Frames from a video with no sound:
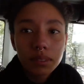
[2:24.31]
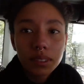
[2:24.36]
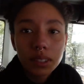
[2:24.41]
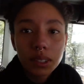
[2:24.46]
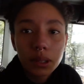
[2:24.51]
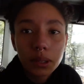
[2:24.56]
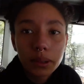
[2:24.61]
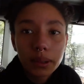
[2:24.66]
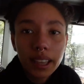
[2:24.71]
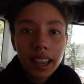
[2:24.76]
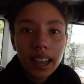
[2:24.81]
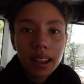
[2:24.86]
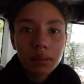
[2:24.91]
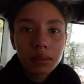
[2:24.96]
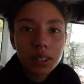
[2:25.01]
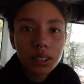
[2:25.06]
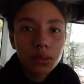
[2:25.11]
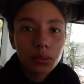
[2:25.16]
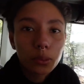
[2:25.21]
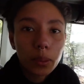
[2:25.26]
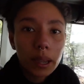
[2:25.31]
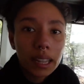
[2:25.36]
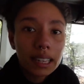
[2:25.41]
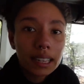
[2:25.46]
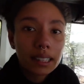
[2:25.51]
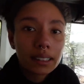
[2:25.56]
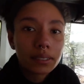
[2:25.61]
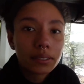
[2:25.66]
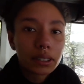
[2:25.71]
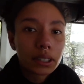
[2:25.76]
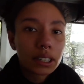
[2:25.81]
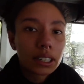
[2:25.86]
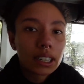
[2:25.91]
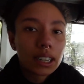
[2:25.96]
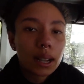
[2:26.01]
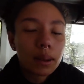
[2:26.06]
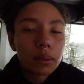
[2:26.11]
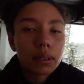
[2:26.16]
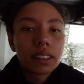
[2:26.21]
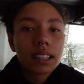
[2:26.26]
So yeah, I'm just waiting for a
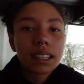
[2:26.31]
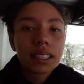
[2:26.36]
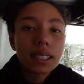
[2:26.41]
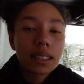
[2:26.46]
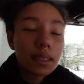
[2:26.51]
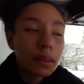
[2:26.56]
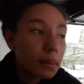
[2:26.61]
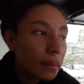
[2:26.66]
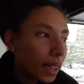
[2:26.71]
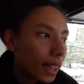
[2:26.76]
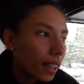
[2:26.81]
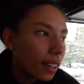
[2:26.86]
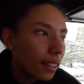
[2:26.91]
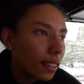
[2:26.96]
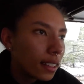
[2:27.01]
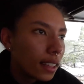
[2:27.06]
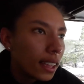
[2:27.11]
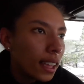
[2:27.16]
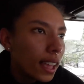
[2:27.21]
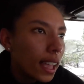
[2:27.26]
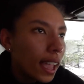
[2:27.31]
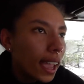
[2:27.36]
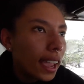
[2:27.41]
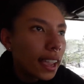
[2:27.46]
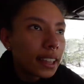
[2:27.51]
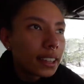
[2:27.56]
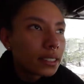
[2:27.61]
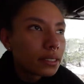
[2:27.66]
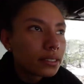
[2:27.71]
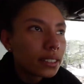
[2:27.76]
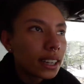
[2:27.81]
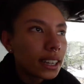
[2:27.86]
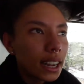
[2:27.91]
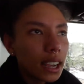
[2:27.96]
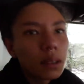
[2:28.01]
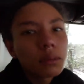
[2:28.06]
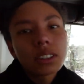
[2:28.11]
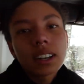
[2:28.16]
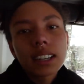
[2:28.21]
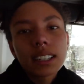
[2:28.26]
couple things in the mail. And right
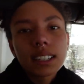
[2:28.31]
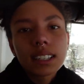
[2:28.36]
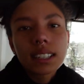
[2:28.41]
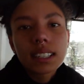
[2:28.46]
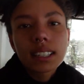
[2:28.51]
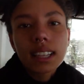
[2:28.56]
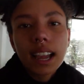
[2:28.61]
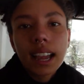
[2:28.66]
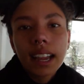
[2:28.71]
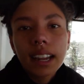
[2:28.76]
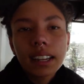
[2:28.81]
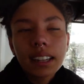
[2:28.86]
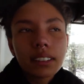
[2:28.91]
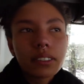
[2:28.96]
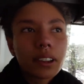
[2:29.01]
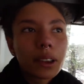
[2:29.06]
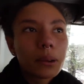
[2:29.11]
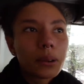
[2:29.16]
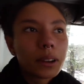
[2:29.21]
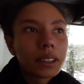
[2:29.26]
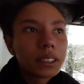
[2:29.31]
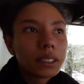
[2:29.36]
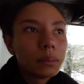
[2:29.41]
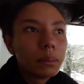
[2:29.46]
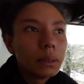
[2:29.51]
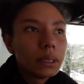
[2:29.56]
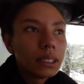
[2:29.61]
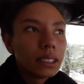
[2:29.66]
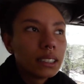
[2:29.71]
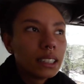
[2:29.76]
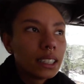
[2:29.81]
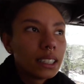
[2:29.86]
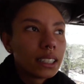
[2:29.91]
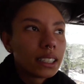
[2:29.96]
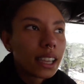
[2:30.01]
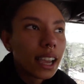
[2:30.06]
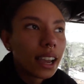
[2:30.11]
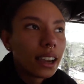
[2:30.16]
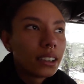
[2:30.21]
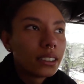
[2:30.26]
now I'm trying to decide if I want to build
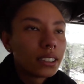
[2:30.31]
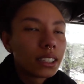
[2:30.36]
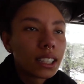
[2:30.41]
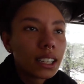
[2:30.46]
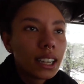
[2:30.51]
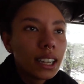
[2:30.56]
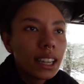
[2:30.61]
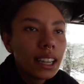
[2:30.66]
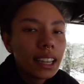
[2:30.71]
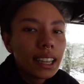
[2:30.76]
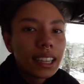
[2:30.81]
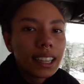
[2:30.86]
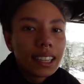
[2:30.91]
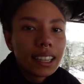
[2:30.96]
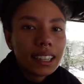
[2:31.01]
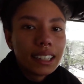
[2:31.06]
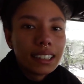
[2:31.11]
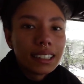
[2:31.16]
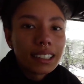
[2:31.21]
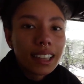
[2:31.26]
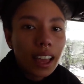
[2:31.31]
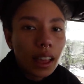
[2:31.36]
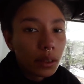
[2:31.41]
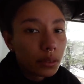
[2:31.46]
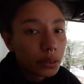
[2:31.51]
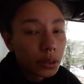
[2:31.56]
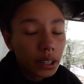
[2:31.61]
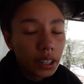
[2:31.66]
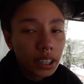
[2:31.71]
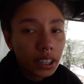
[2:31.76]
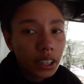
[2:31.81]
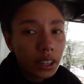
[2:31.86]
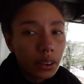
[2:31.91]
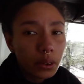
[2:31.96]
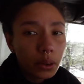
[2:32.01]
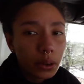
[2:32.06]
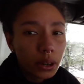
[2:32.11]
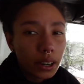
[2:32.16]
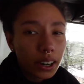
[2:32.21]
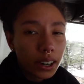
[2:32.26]
this out in California
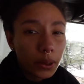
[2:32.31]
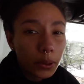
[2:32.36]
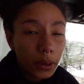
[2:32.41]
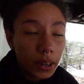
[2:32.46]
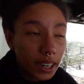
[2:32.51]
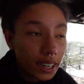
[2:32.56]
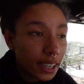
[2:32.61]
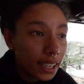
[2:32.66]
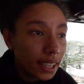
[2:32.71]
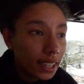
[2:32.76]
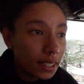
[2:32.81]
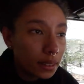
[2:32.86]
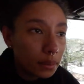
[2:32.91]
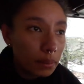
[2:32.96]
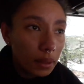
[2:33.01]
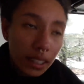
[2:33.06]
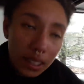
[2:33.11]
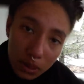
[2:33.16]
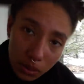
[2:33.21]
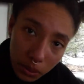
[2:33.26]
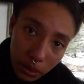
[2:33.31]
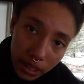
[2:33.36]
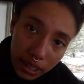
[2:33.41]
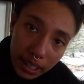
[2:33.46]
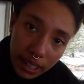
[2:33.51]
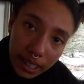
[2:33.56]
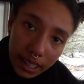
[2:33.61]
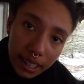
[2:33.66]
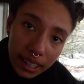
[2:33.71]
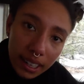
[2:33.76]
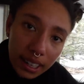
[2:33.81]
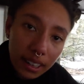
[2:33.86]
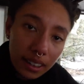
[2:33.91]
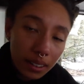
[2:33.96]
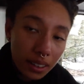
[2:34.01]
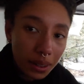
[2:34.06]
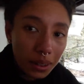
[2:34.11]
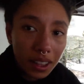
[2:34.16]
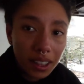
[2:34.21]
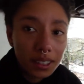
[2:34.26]
or Oregon, because Oregon,
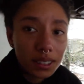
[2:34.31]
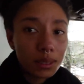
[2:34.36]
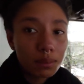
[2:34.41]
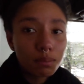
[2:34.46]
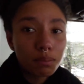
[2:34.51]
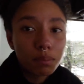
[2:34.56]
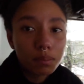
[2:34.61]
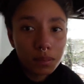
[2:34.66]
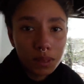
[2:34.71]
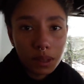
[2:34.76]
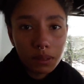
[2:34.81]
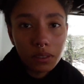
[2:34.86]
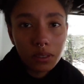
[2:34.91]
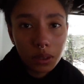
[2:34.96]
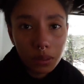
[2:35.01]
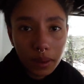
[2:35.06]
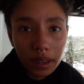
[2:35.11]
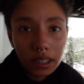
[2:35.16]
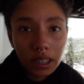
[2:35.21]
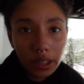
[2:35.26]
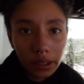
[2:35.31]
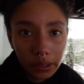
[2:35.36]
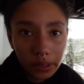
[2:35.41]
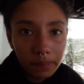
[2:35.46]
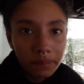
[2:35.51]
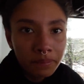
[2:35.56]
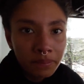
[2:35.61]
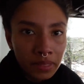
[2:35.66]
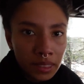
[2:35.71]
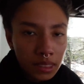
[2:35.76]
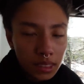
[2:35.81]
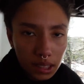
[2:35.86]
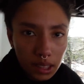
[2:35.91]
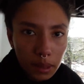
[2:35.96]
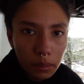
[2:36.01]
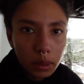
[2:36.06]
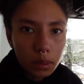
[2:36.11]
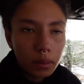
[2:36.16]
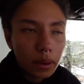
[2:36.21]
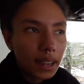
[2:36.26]
as some of you may know, the
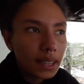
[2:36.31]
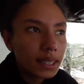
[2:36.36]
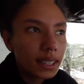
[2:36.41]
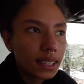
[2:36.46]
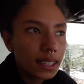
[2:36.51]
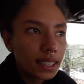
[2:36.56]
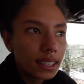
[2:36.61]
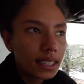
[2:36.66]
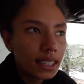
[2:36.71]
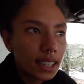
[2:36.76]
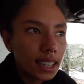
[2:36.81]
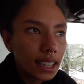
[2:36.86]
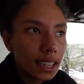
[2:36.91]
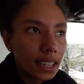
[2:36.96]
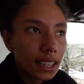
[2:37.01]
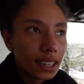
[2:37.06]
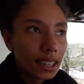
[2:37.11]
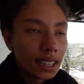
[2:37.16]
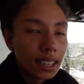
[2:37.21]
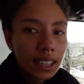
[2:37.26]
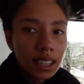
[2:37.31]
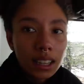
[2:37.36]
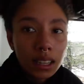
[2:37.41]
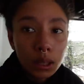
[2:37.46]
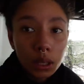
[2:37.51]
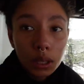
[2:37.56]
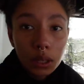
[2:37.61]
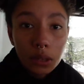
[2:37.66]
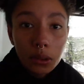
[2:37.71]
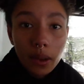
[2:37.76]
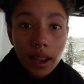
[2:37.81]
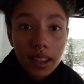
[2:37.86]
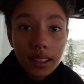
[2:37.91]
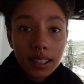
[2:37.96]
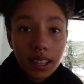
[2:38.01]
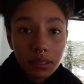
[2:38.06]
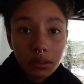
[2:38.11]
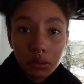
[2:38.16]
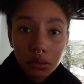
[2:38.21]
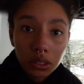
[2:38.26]
lumber prices in the US
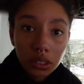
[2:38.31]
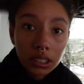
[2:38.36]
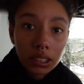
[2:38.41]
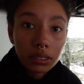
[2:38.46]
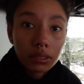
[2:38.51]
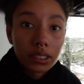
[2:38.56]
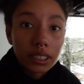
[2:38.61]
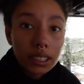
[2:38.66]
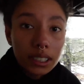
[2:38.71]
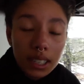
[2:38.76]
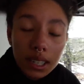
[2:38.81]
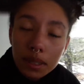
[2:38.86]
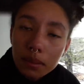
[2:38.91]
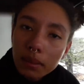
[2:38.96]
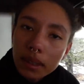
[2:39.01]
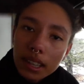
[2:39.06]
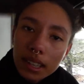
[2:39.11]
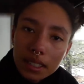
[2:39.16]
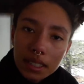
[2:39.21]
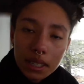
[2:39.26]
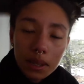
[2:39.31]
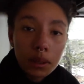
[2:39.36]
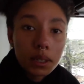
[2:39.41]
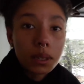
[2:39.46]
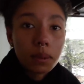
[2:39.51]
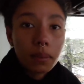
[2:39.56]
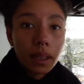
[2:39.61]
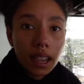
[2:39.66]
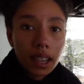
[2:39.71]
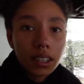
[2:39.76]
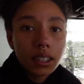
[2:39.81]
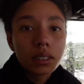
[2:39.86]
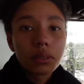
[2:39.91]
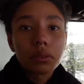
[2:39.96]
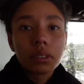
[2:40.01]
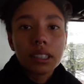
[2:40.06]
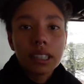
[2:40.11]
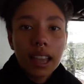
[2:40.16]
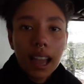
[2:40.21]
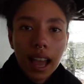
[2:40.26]
have really risen because the demand is
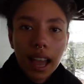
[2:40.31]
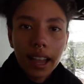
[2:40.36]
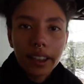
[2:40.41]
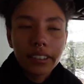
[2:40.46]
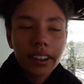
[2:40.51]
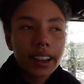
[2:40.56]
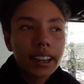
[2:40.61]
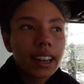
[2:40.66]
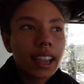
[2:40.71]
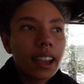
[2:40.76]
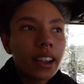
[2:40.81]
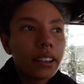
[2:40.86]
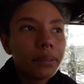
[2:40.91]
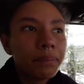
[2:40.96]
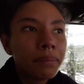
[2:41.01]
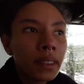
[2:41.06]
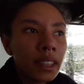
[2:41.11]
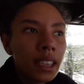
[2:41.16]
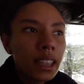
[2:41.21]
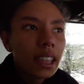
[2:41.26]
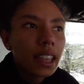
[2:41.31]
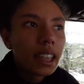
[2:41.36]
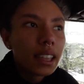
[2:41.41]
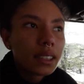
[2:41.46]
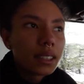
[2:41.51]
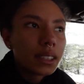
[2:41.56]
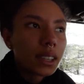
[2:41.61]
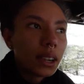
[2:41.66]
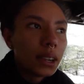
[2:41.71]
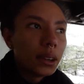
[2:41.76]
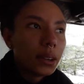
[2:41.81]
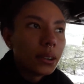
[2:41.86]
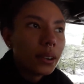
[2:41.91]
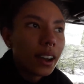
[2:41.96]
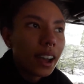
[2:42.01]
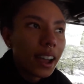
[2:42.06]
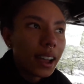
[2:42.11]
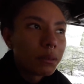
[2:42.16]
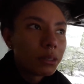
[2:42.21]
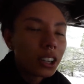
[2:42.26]
really high right now. And so
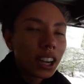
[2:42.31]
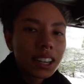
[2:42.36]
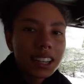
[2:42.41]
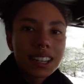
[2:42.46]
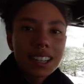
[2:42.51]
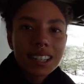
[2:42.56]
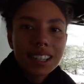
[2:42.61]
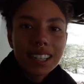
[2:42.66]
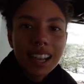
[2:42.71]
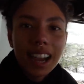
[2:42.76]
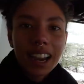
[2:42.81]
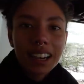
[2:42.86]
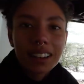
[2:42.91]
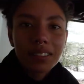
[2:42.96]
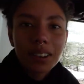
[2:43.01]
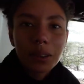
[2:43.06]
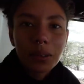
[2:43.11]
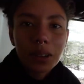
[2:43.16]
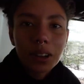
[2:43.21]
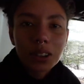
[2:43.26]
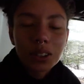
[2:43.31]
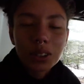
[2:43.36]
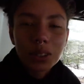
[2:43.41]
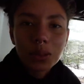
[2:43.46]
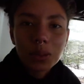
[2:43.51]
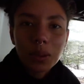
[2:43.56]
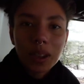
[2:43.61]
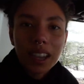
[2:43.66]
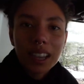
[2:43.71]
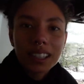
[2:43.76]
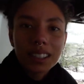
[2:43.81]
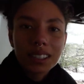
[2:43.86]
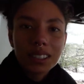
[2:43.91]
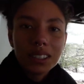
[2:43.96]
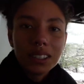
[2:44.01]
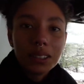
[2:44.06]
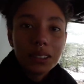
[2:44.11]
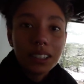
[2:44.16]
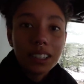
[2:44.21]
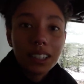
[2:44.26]
I'm trying to decide if I want to just wait to
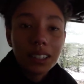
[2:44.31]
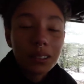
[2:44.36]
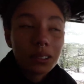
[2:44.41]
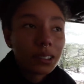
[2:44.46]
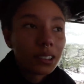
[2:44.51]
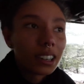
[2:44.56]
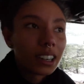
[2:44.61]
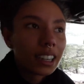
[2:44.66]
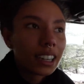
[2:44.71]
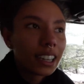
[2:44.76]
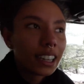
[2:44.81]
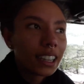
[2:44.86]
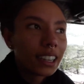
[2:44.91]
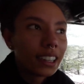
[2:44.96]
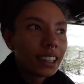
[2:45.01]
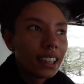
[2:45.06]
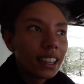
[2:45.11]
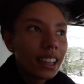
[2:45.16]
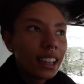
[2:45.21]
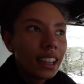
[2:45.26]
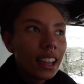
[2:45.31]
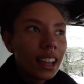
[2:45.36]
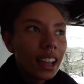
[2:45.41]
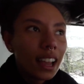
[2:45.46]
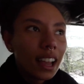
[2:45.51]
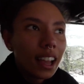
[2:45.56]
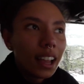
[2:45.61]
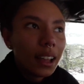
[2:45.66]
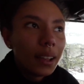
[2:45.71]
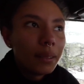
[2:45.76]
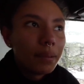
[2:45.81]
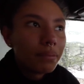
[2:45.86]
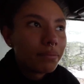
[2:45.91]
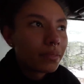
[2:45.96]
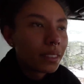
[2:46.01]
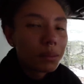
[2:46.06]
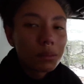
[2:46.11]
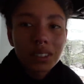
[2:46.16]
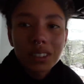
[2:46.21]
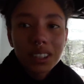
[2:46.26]
do it in Oregon. I'm
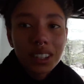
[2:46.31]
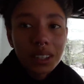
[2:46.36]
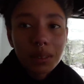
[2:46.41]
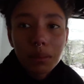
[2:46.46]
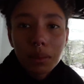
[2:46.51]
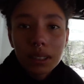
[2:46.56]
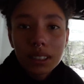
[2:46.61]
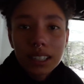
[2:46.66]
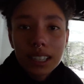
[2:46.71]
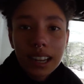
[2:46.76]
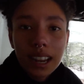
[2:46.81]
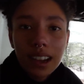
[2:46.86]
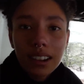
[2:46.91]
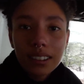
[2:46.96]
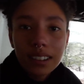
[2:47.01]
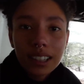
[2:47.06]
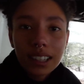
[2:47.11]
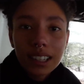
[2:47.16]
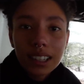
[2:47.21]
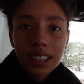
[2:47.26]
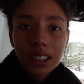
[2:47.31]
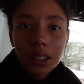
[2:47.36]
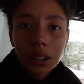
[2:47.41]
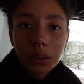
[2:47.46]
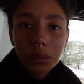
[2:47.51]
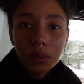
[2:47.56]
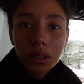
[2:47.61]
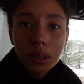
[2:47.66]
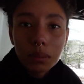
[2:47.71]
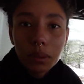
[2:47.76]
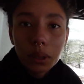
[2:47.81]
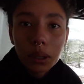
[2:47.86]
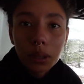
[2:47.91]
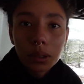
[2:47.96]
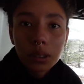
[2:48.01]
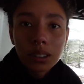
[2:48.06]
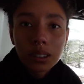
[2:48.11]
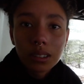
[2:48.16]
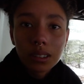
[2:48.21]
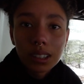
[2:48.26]
just gonna build it out in a Home
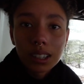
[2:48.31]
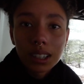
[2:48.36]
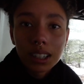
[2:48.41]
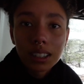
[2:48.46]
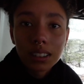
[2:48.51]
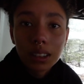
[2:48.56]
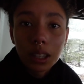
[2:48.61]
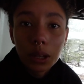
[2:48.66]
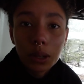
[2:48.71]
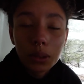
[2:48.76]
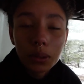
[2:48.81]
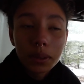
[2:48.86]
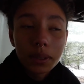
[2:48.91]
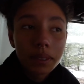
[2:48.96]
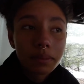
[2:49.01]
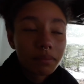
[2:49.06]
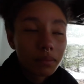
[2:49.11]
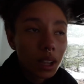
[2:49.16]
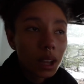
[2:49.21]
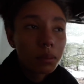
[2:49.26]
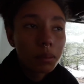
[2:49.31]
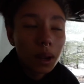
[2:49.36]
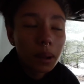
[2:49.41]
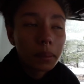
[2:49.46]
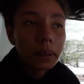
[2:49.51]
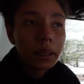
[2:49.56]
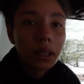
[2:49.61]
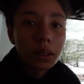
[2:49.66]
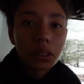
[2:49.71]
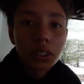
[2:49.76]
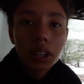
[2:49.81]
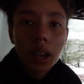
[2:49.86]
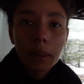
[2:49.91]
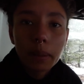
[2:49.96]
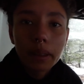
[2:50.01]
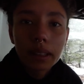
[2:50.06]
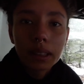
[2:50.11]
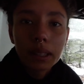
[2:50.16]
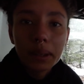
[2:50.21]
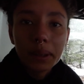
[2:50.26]
Depot or a Lowe's. I'll probably go
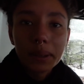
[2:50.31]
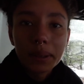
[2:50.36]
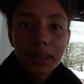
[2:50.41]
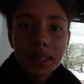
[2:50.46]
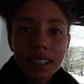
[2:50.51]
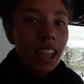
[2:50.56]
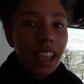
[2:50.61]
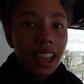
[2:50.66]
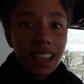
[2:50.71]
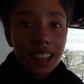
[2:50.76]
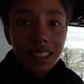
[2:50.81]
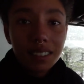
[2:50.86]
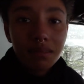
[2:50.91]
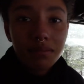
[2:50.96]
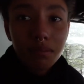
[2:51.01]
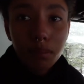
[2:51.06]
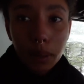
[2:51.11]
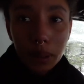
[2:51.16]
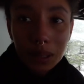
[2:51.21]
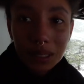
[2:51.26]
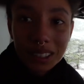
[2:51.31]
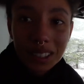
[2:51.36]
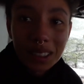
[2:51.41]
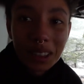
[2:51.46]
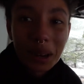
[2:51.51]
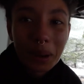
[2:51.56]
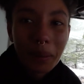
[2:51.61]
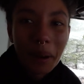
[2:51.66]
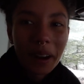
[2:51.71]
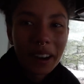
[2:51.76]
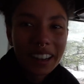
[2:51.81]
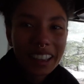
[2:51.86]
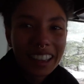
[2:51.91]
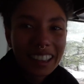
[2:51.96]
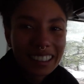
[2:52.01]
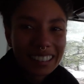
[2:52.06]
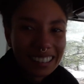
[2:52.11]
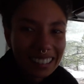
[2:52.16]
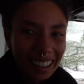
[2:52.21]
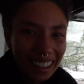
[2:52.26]
shop at Lowe's and build in their
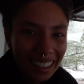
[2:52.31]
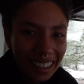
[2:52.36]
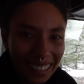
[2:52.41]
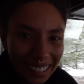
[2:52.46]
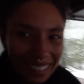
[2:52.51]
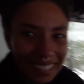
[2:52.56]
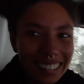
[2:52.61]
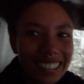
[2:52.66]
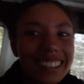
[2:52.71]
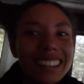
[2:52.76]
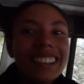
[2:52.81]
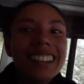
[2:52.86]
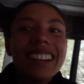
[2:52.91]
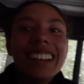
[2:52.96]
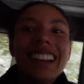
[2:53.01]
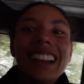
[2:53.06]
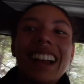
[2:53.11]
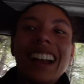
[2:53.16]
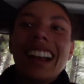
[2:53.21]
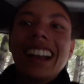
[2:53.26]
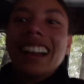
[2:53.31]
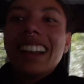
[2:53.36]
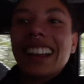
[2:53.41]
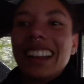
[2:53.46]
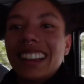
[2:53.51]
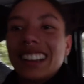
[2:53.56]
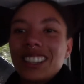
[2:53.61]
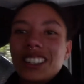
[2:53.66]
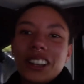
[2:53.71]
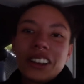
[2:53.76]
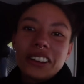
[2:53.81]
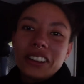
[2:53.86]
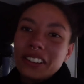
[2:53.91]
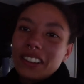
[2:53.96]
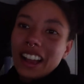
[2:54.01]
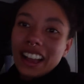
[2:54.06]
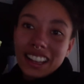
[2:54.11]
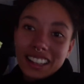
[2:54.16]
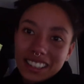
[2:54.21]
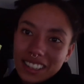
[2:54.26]
parking lot and show you
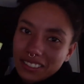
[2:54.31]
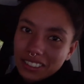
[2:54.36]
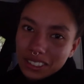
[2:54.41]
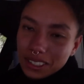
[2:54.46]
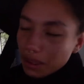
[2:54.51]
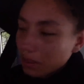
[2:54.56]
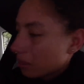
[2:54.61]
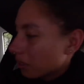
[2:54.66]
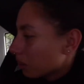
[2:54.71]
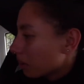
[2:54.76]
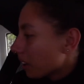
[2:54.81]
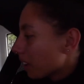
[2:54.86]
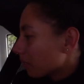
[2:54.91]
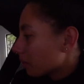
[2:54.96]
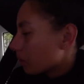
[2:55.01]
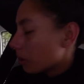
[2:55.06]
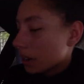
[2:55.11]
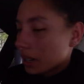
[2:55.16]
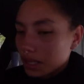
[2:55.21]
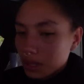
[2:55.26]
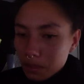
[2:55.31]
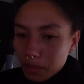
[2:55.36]
guys every step of the way, of course,